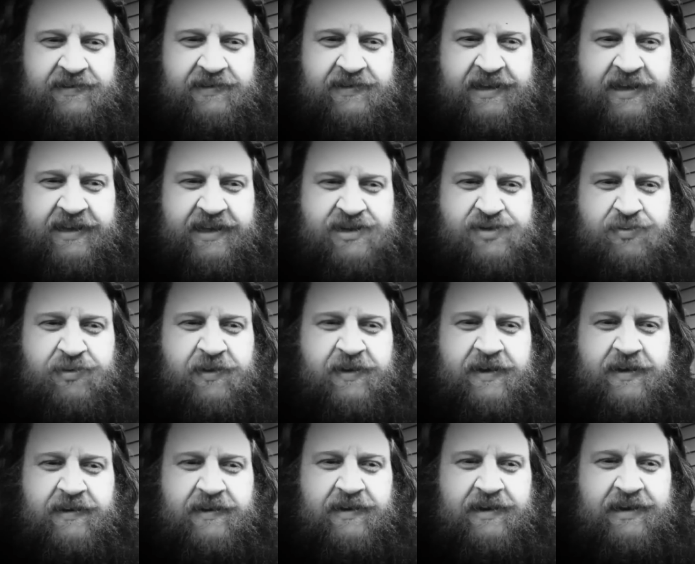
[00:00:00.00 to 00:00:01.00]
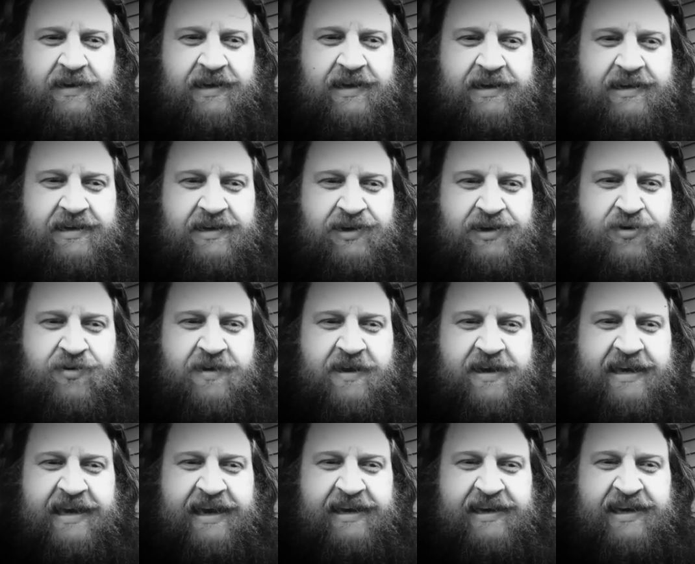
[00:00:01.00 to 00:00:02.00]
Like, that's really, you're the
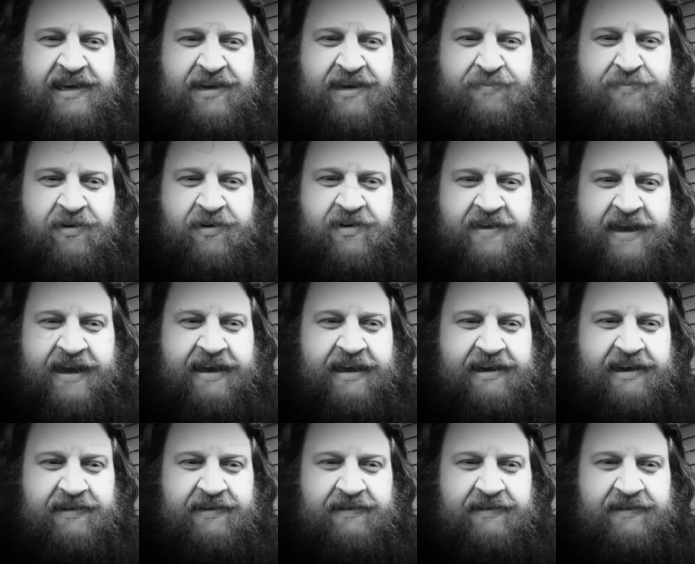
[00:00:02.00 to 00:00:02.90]
gatekeeper of that.